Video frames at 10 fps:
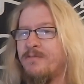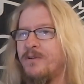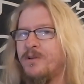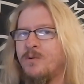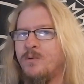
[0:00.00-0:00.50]

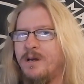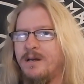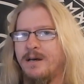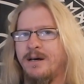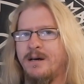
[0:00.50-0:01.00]
for you
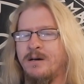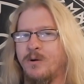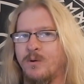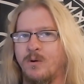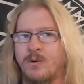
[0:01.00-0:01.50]
uh,
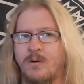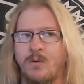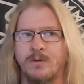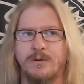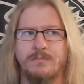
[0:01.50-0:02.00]
or, or,
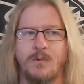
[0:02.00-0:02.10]
or,